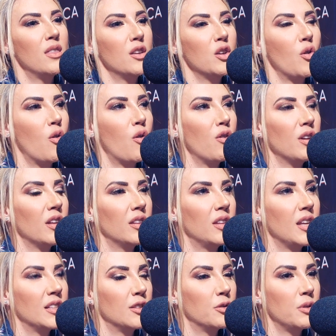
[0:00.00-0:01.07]
That
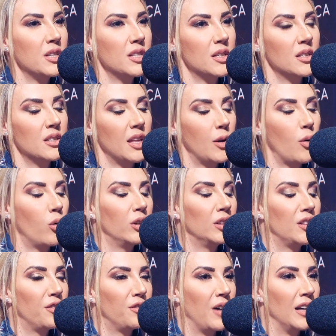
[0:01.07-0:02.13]
there's a reason they call
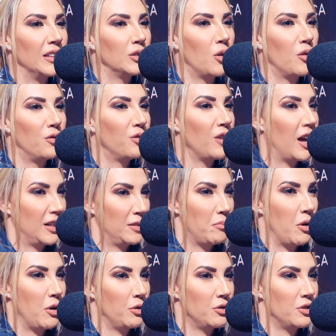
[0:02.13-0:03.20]
it the fight or flight
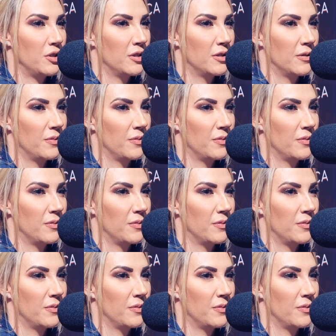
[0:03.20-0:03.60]
mode.